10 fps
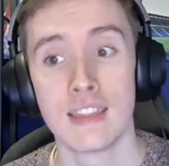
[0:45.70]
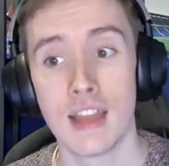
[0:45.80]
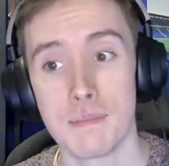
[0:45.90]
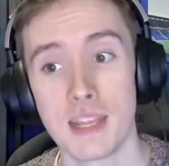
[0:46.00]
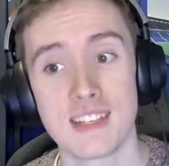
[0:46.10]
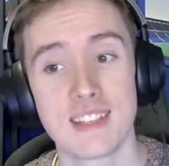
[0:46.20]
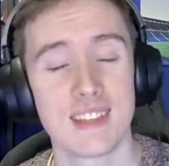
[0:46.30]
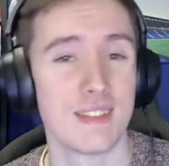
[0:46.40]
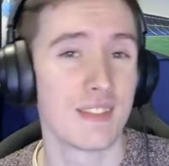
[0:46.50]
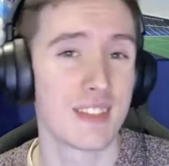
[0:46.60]
That means
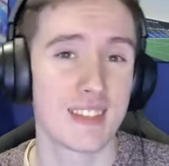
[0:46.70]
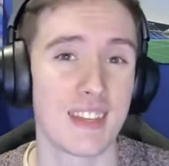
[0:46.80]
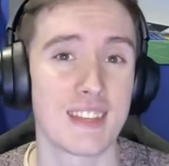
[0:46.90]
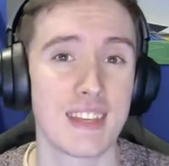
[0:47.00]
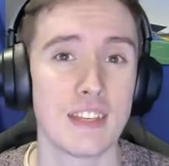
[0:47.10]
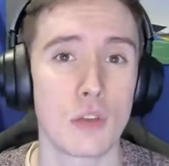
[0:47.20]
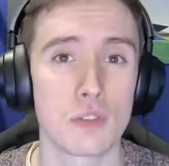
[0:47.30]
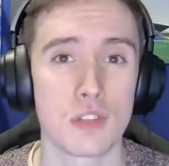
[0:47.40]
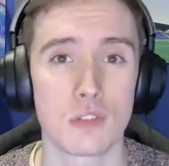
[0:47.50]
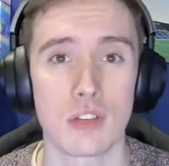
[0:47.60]
that since he
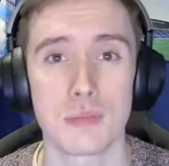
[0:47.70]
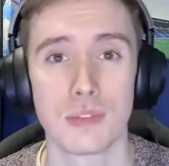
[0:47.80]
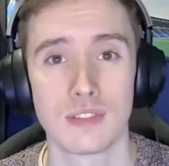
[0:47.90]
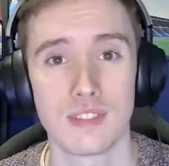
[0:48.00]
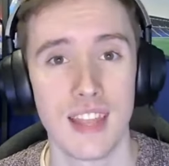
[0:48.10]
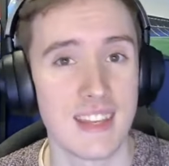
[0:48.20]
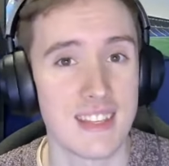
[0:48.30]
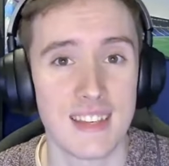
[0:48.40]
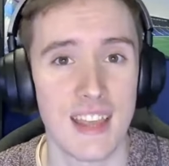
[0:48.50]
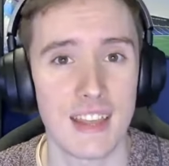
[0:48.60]
knows that Cresswell
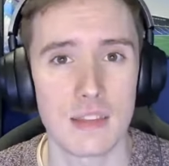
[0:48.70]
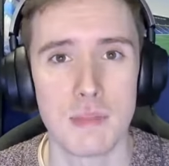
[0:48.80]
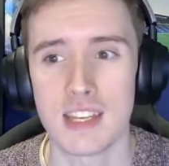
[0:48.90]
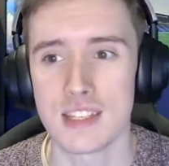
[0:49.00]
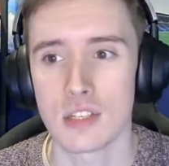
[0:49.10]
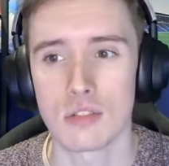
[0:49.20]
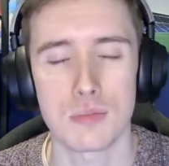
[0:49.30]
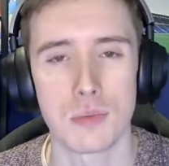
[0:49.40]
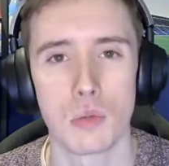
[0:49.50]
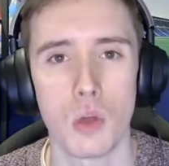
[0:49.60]
isn't getting the minutes that
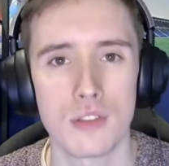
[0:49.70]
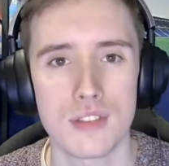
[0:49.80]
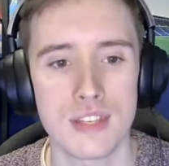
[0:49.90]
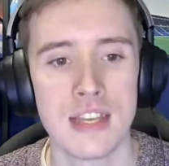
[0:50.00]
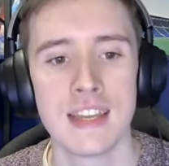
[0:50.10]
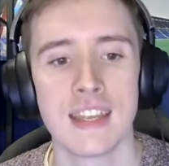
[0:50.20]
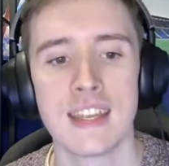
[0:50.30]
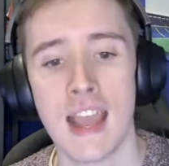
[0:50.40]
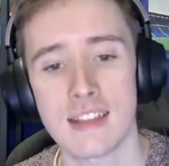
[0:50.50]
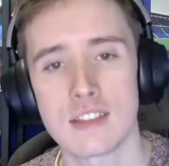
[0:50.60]
Cresswell wants,
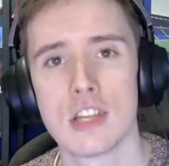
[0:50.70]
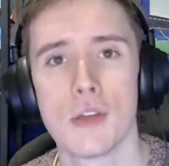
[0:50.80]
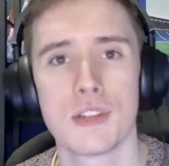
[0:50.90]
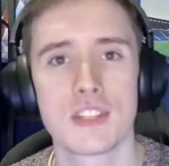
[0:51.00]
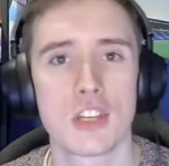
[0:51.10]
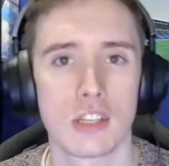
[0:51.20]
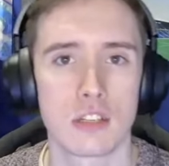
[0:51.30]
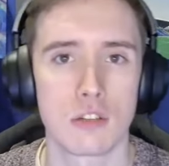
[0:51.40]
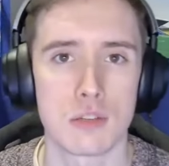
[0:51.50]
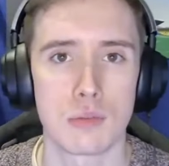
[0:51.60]
he has noticed
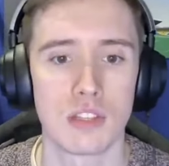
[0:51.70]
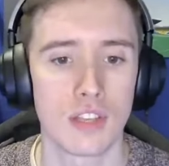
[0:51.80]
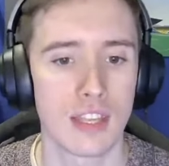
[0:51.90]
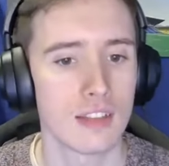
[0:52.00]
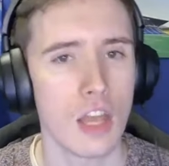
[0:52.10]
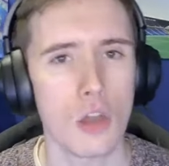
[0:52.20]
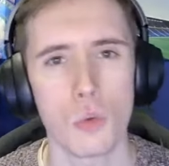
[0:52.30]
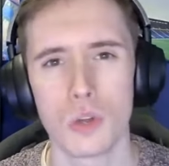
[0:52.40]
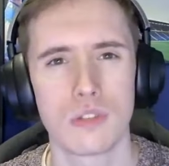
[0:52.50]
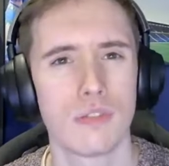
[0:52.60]
Charlie Cresswell looking
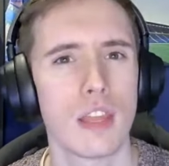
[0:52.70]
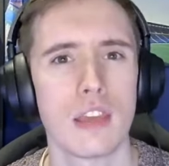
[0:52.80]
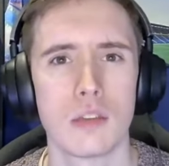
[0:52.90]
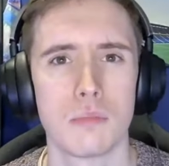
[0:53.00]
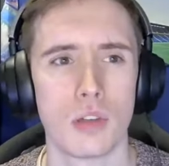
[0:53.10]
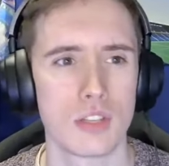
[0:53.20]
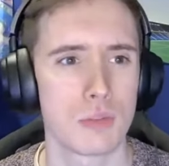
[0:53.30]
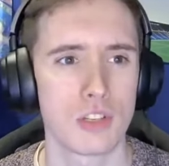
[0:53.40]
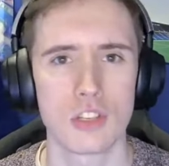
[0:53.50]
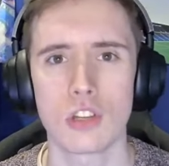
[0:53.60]
low or deflated at
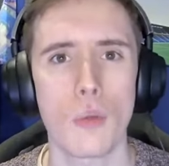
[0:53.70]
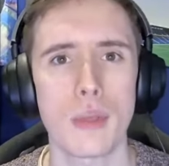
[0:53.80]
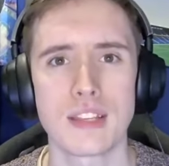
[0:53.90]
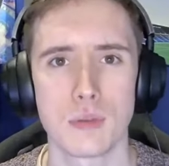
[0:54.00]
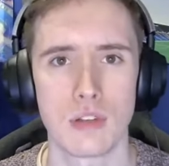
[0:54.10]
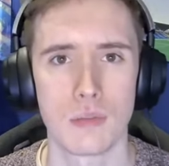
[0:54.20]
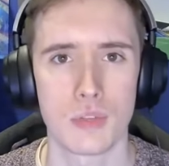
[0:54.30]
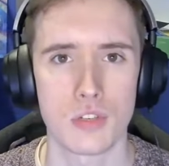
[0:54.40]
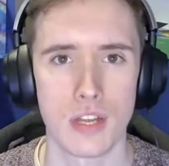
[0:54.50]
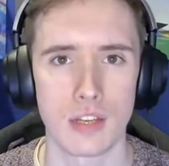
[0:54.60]
points, which you're going to around
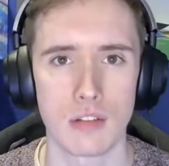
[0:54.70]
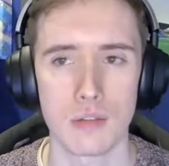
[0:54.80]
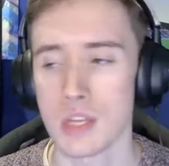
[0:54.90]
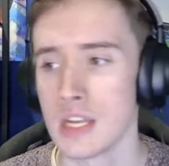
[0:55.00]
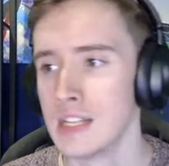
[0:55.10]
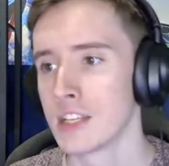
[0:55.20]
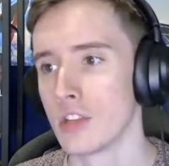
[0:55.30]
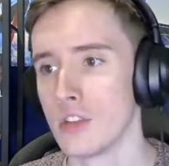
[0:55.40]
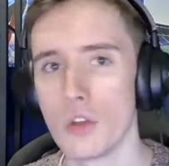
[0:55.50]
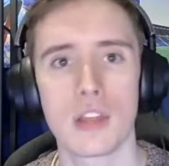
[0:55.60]
the training ground.
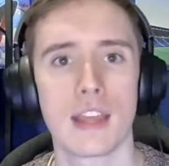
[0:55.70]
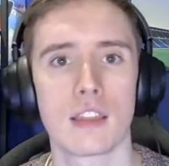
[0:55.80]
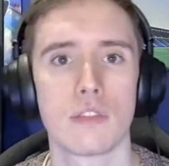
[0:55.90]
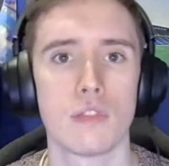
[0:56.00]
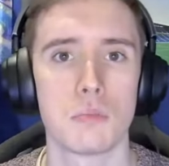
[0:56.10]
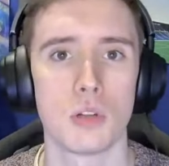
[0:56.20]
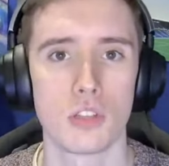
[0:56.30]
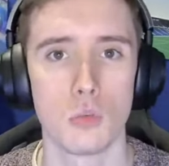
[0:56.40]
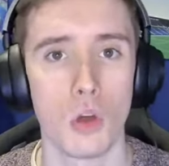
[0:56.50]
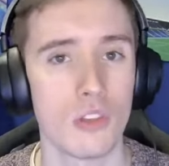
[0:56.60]
You're not getting the
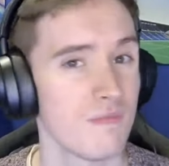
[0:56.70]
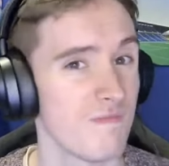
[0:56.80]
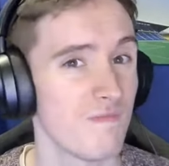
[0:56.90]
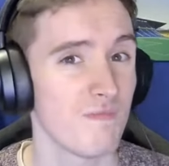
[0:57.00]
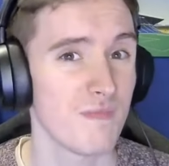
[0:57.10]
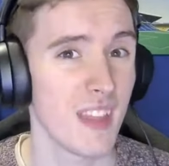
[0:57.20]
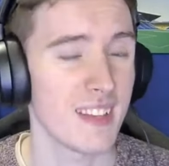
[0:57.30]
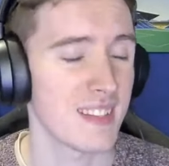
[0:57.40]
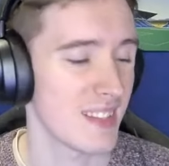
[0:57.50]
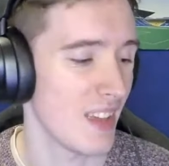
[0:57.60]
football you want,
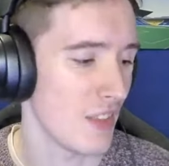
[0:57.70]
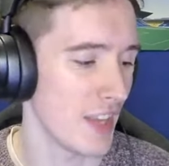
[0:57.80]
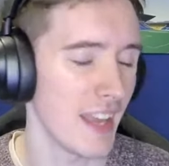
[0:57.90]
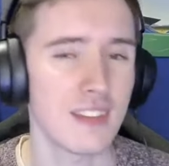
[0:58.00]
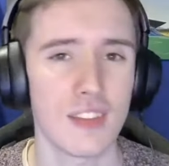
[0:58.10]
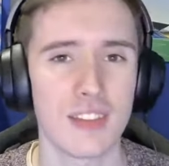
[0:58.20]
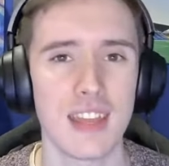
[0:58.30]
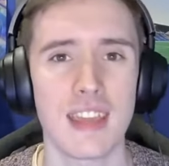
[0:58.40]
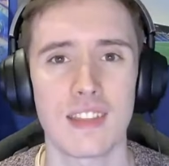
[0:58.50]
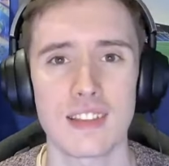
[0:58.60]
and at the end of the
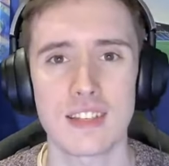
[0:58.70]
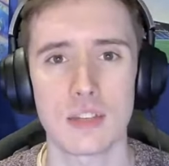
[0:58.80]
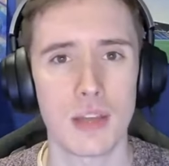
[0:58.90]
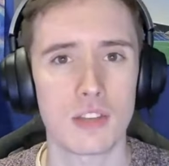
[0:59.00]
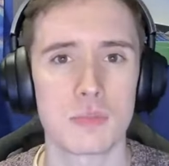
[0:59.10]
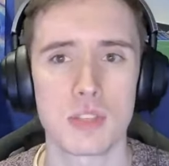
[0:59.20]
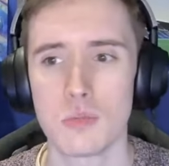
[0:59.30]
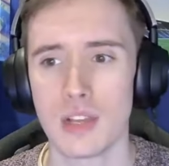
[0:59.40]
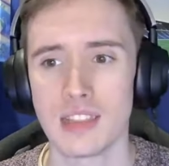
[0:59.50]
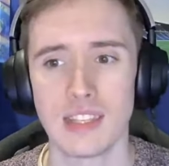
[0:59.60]
day, that's going to add up
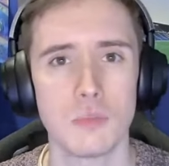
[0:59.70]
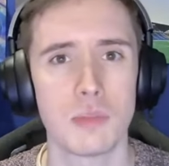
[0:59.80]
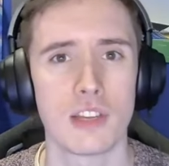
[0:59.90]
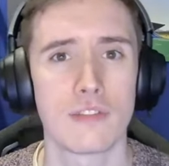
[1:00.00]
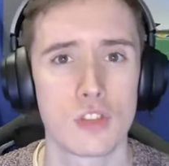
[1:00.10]
to a little bit of